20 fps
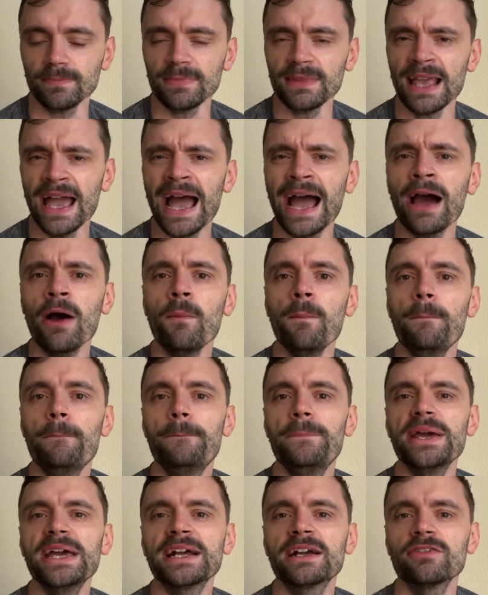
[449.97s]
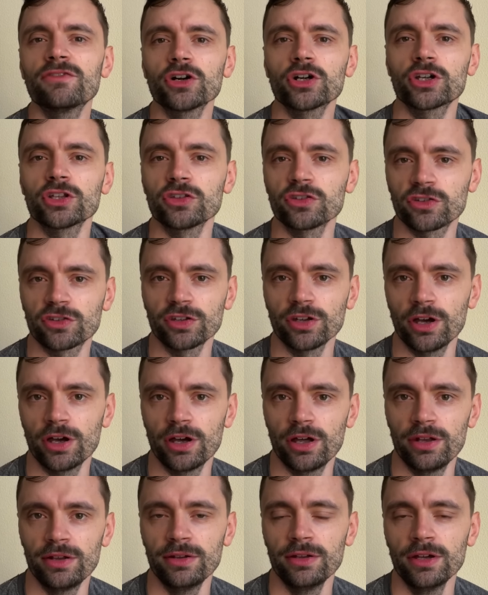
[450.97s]
How big of a
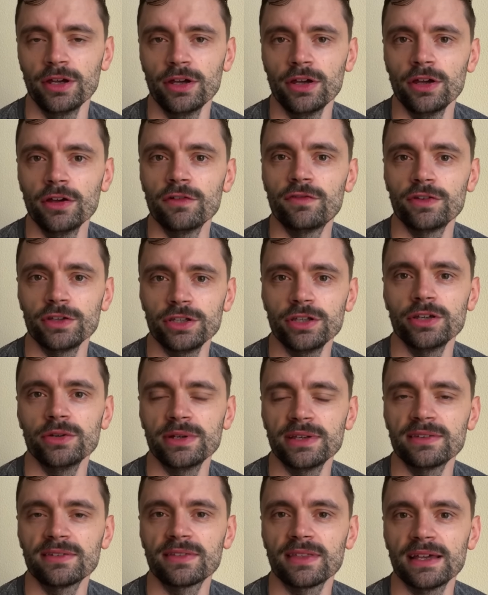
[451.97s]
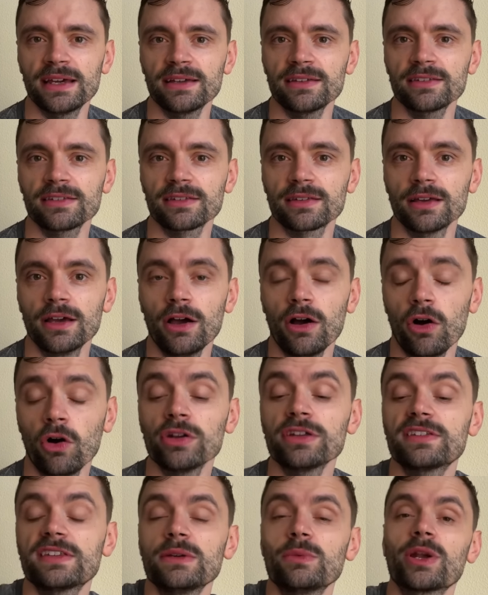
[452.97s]
concern for you is this?
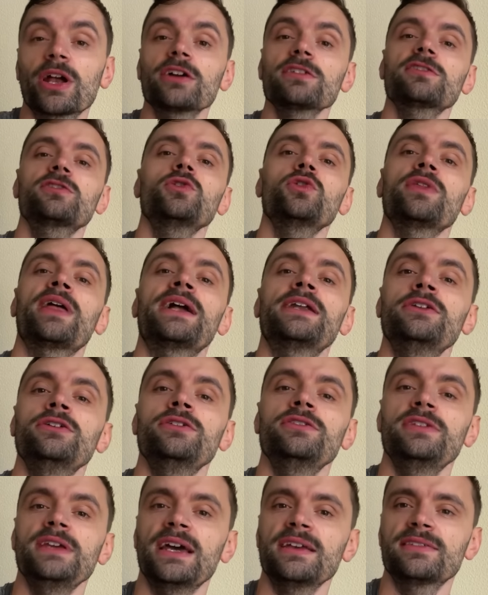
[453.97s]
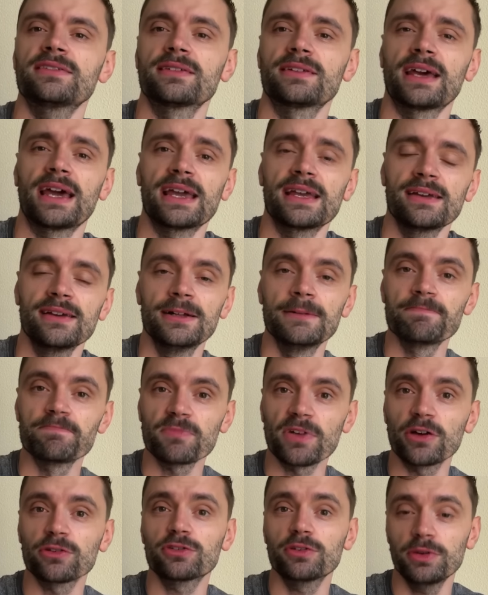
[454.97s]
Honestly, when I saw that news yesterday,
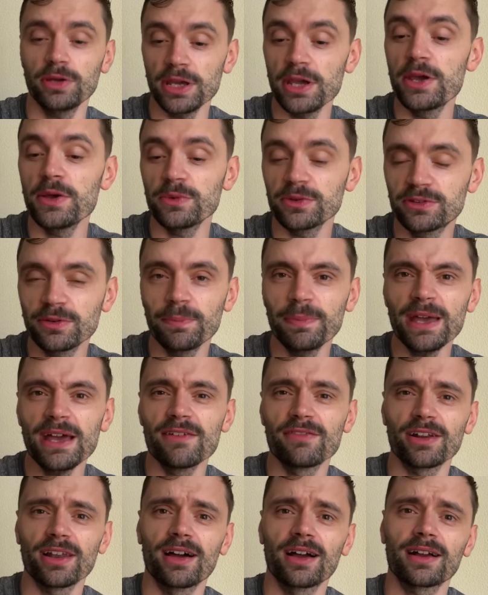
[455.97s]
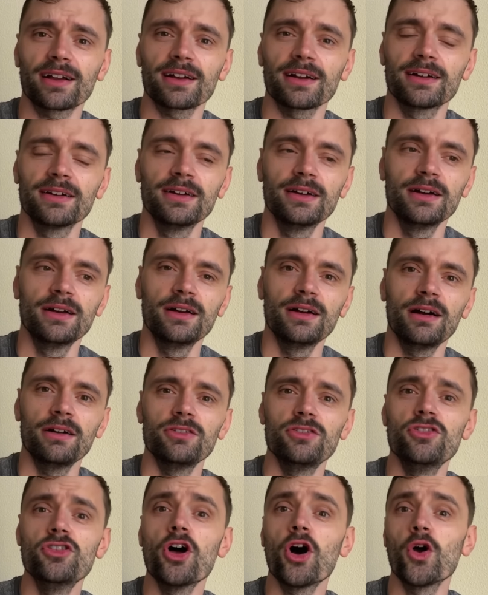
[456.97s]
it was a bit of a like,
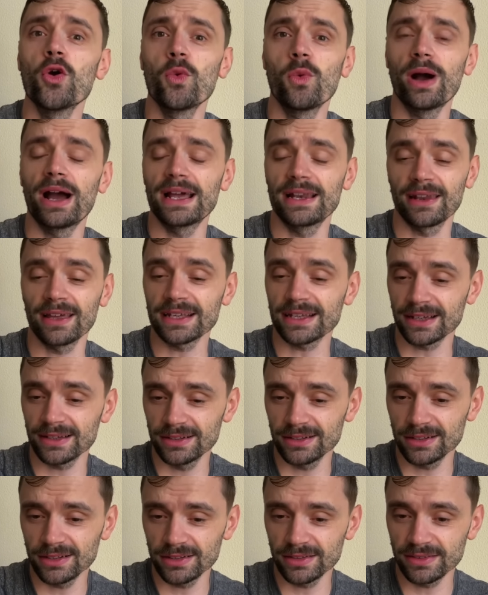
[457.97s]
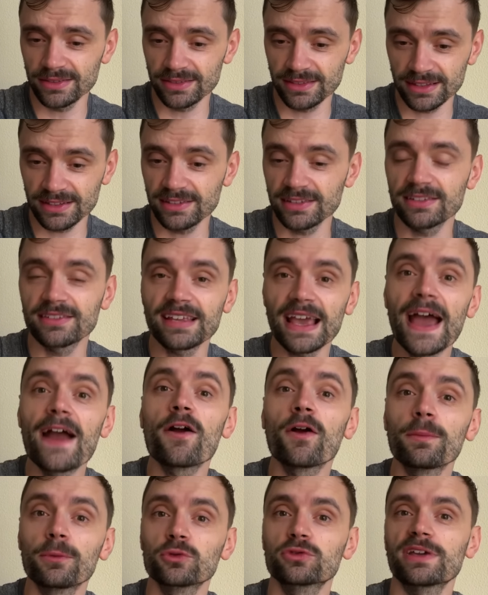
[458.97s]
no way, like this is
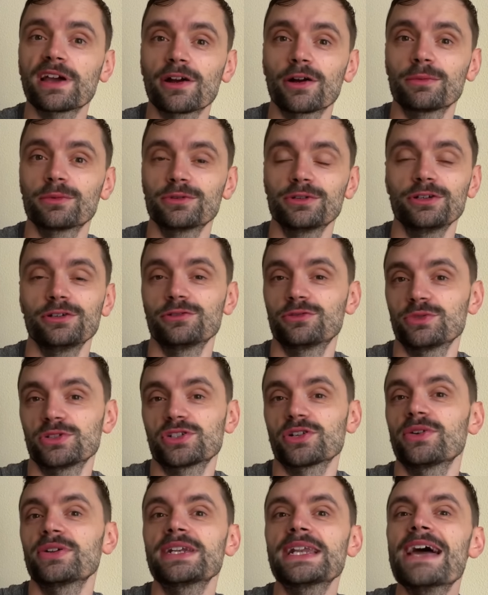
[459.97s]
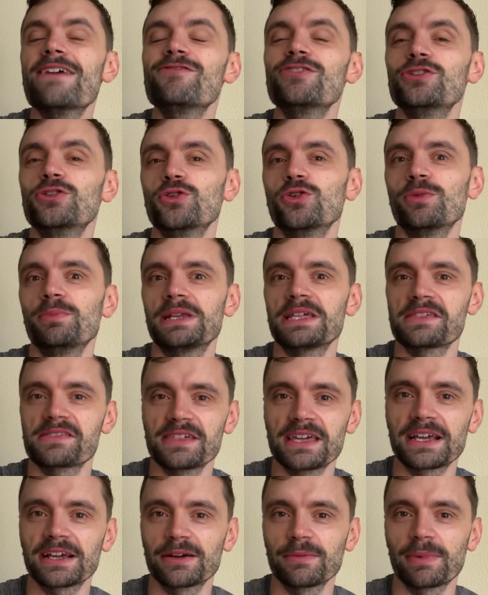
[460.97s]
terrible, terrible news, which I would never normally
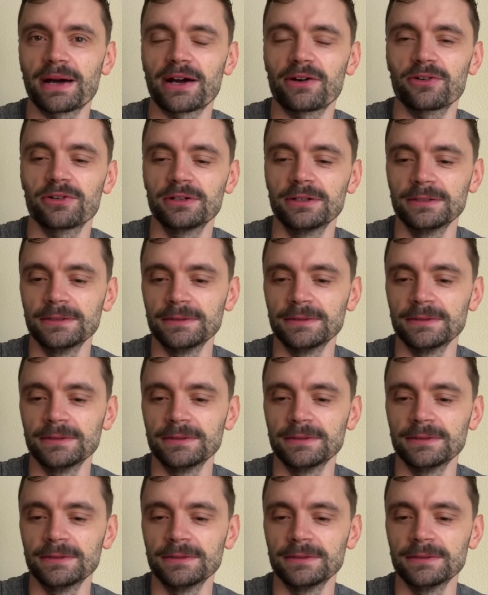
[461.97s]
think about